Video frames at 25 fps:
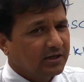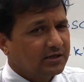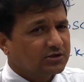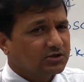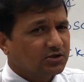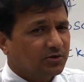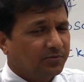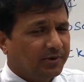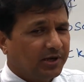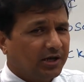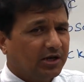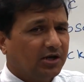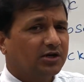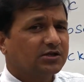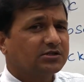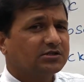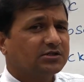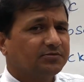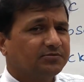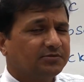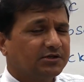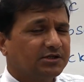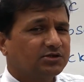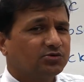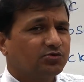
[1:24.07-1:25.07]
So because
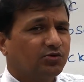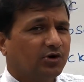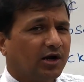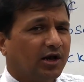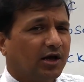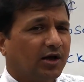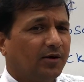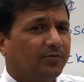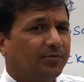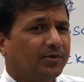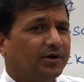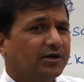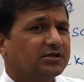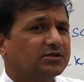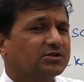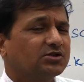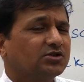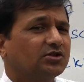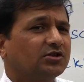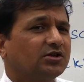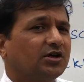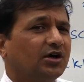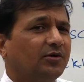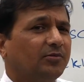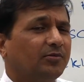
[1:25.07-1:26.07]
of this, what happens?
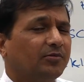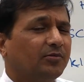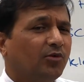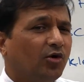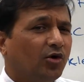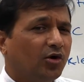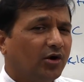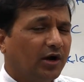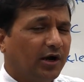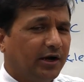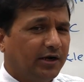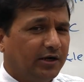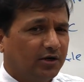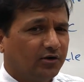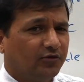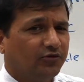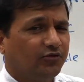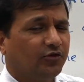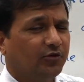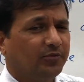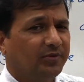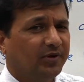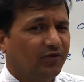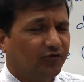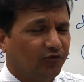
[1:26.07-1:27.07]
So the more
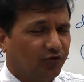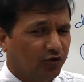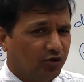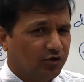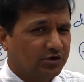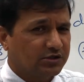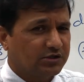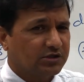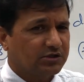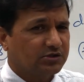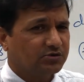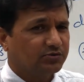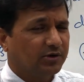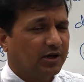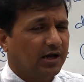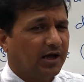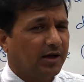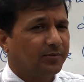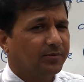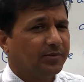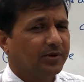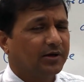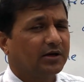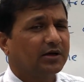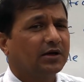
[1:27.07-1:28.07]
hydrophobic forces will
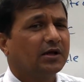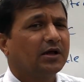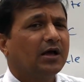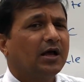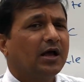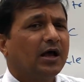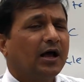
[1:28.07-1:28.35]
happen,